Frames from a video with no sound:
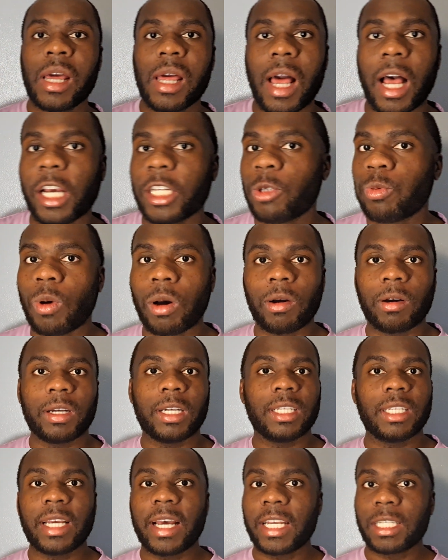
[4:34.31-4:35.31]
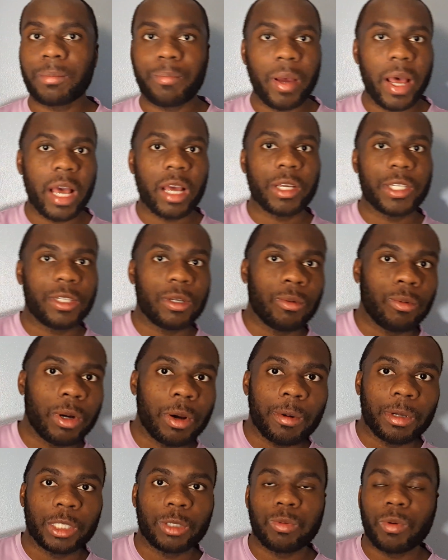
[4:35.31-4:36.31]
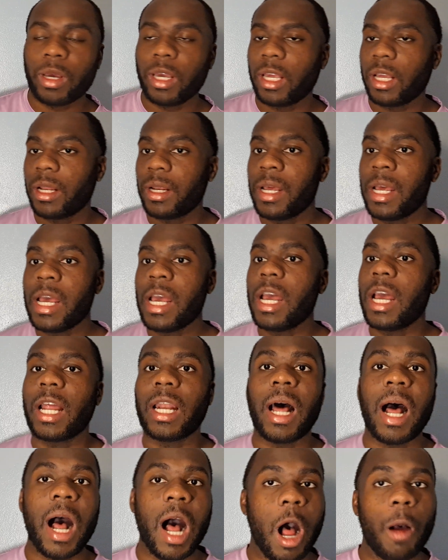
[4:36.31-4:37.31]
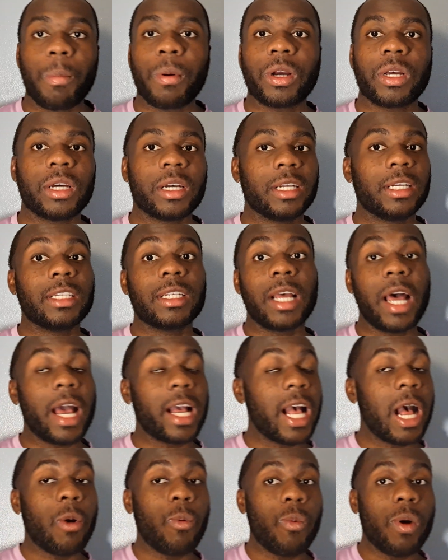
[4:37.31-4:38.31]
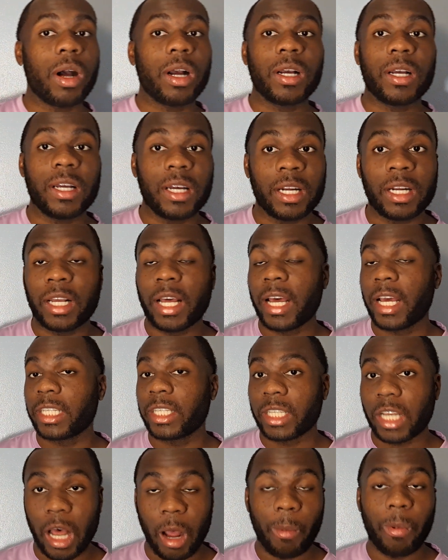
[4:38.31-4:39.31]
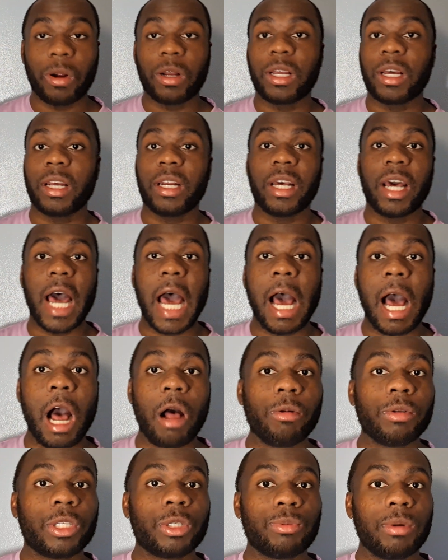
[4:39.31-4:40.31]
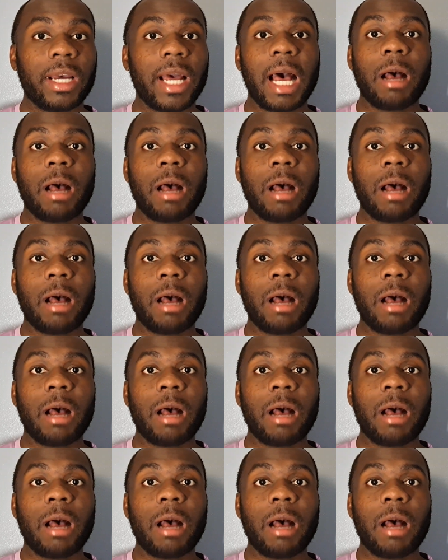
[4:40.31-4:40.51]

I swung on his ass back. So we were swinging, and I uppercutted. I got one good ass uppercut. And I was swinging.